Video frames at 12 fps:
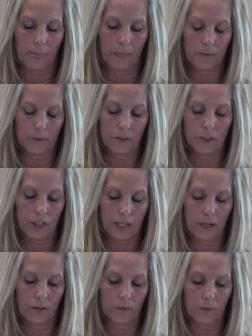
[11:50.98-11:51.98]
on your
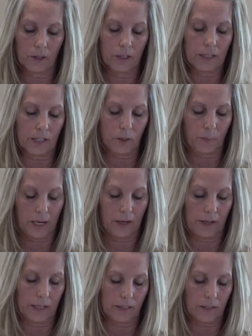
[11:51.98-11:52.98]
child or us as
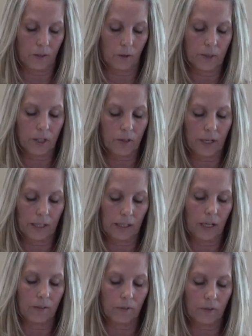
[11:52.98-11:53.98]
parents, always trying to
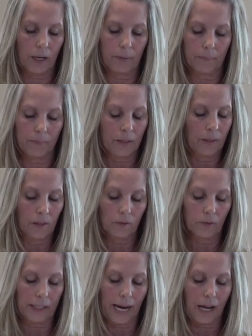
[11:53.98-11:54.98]
cover up
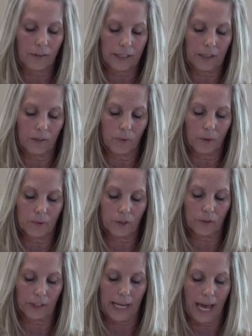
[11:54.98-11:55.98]
reality of what was
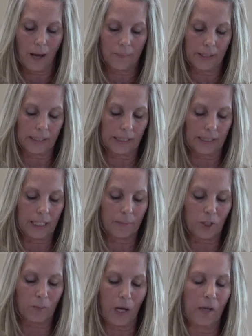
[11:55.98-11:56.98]
really happening and keep
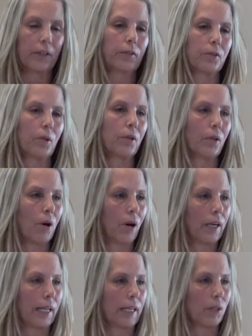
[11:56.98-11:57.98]
smiling through all the
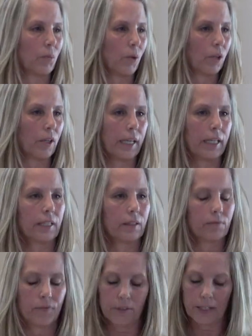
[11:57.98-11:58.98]
heartache and worry
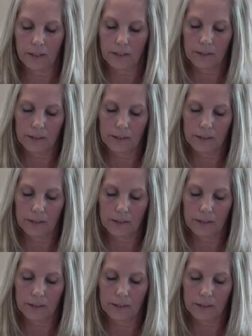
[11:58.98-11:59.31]
and fear.